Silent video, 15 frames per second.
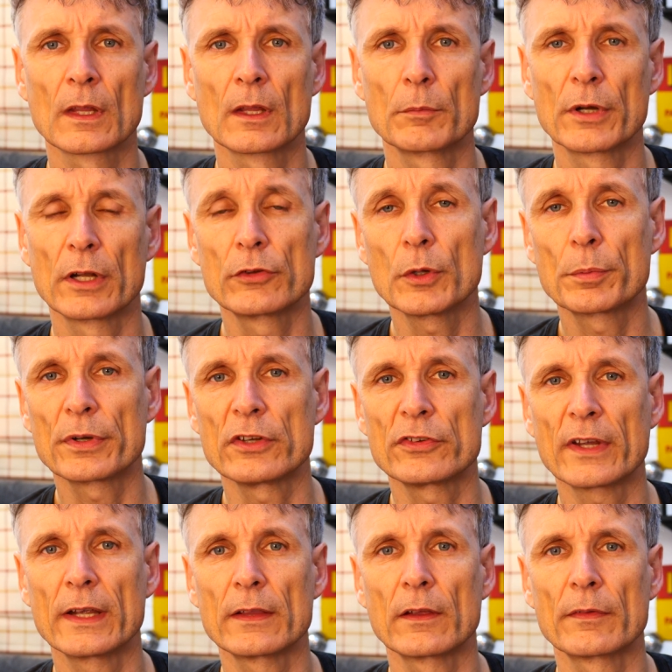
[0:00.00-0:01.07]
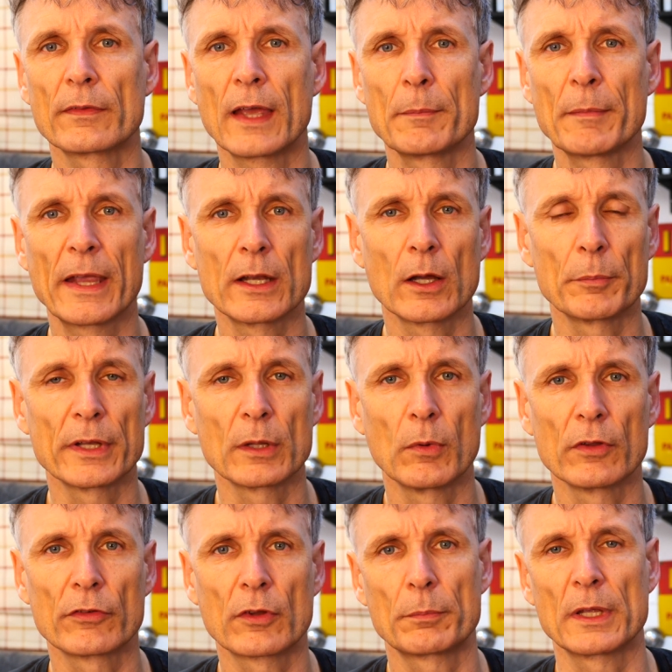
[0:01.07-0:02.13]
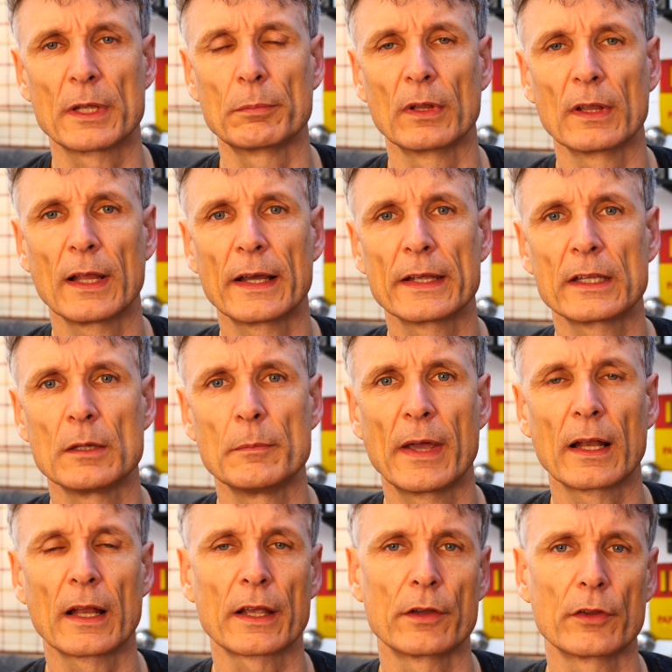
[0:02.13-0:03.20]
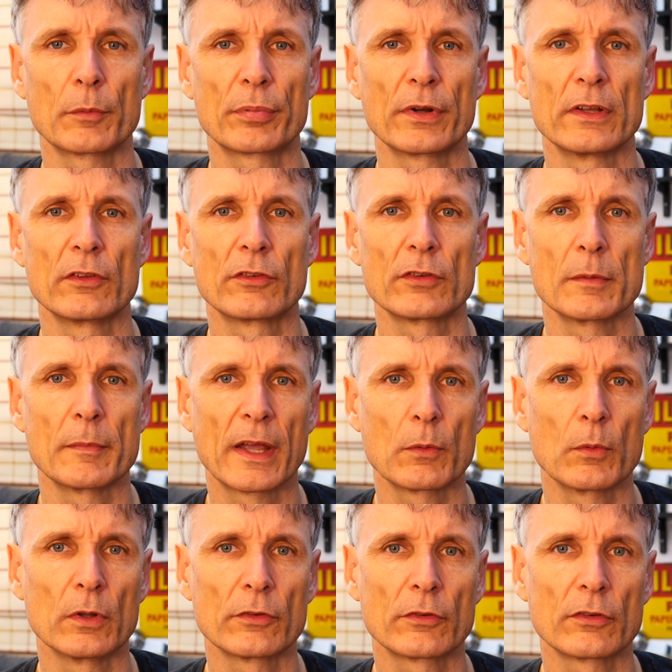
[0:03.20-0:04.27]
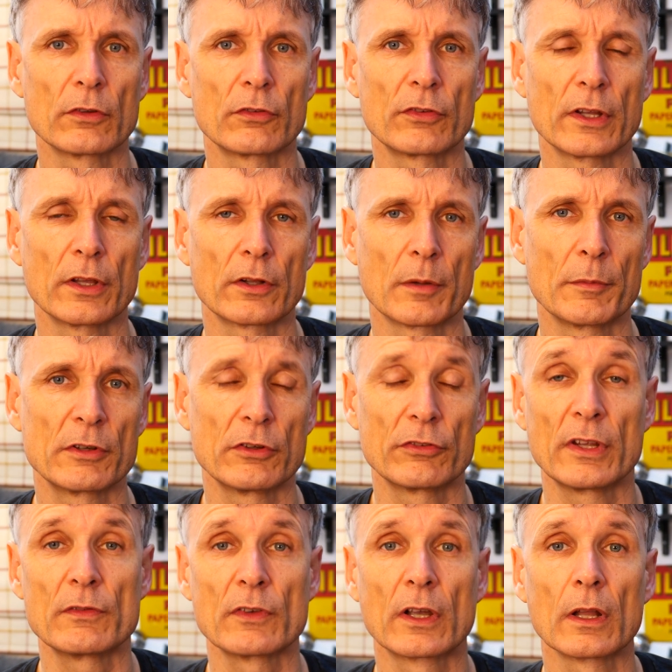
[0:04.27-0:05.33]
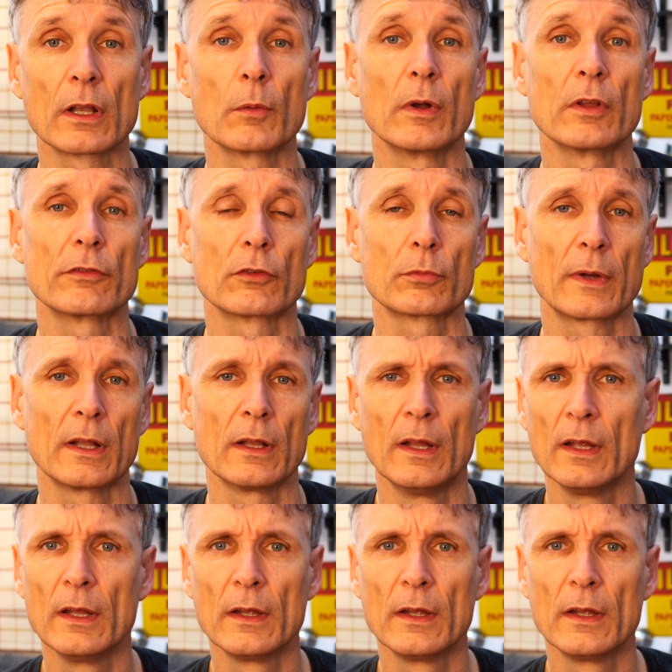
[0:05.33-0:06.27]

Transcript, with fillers: But I do appreciate that they may not be the ones that people like. You may like other prints. You may want to see other images, even colour ones as well.